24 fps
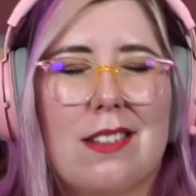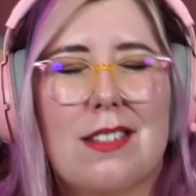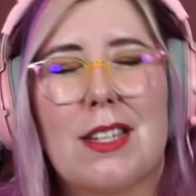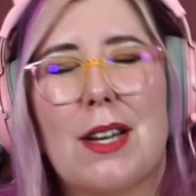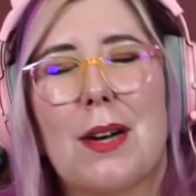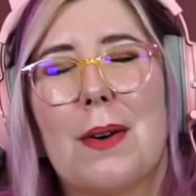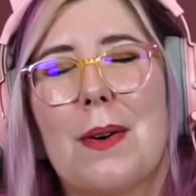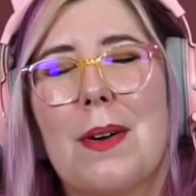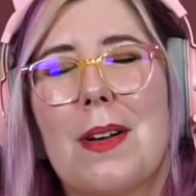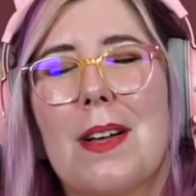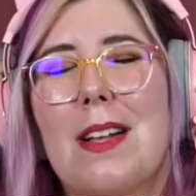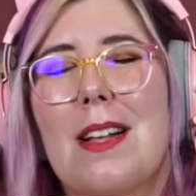
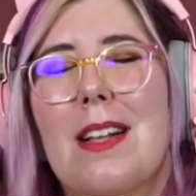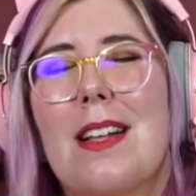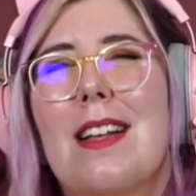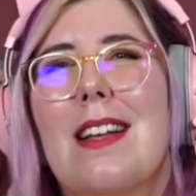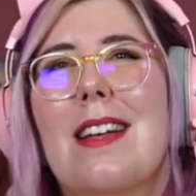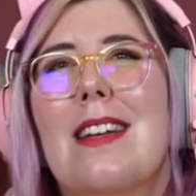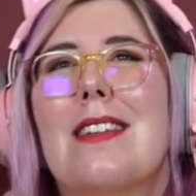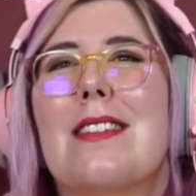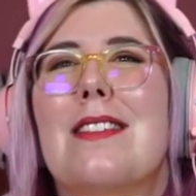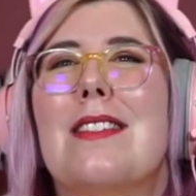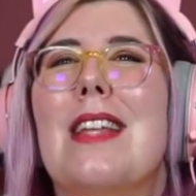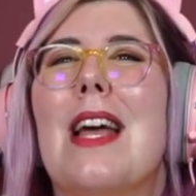So
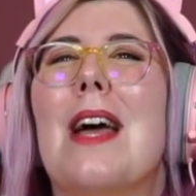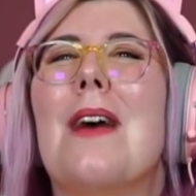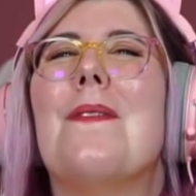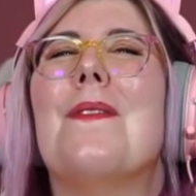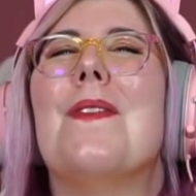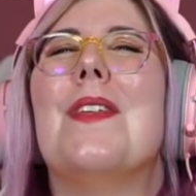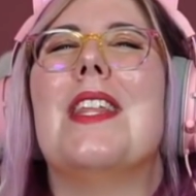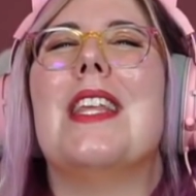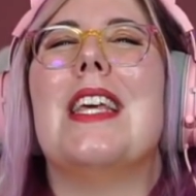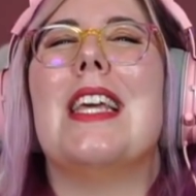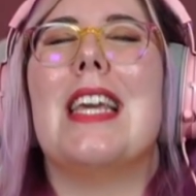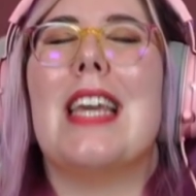
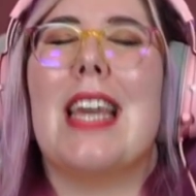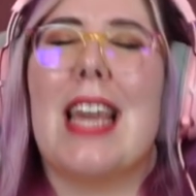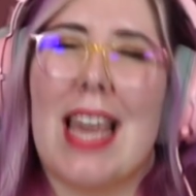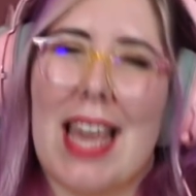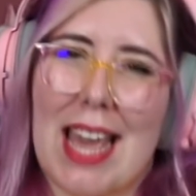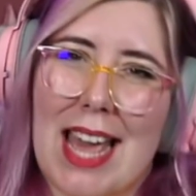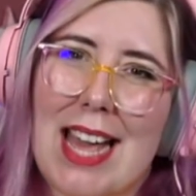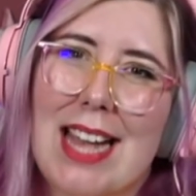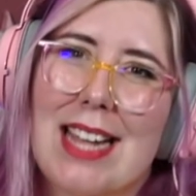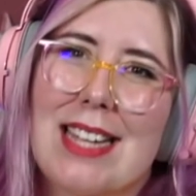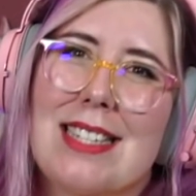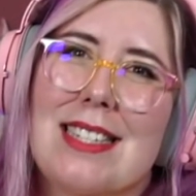definitely
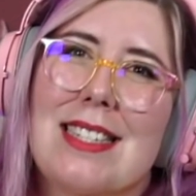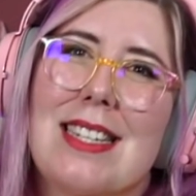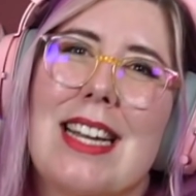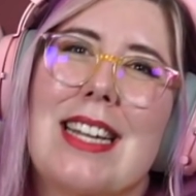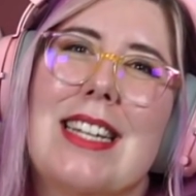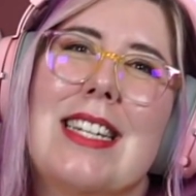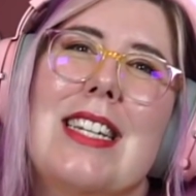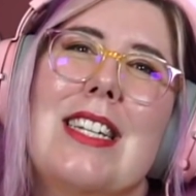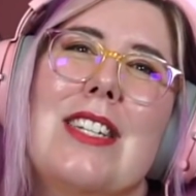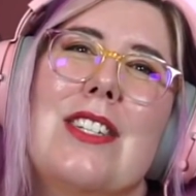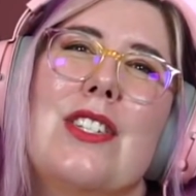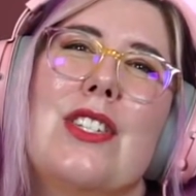
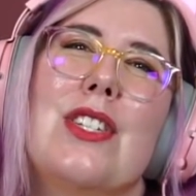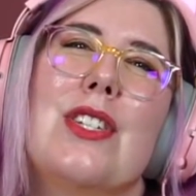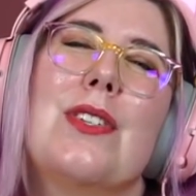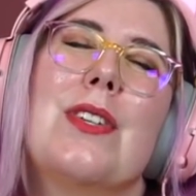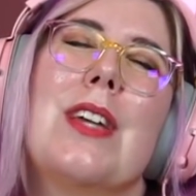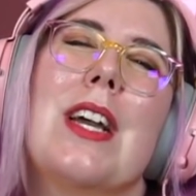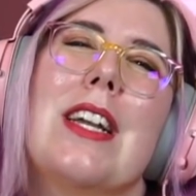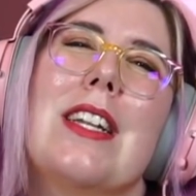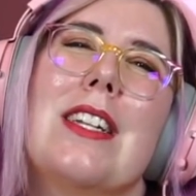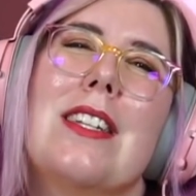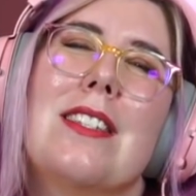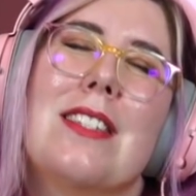excited to
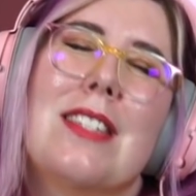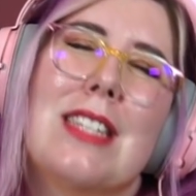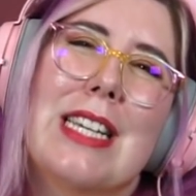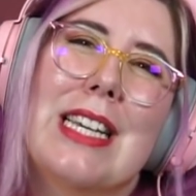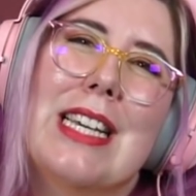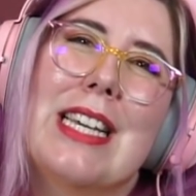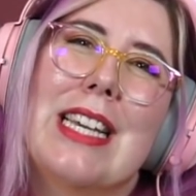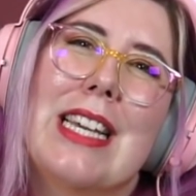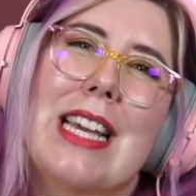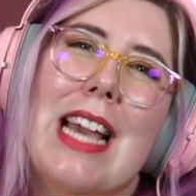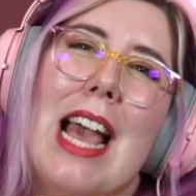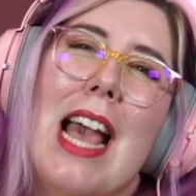kind of
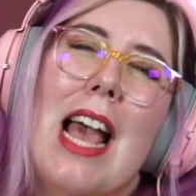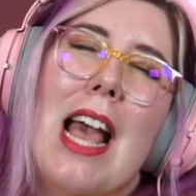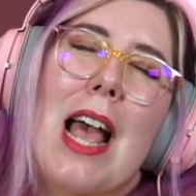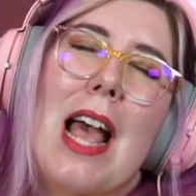see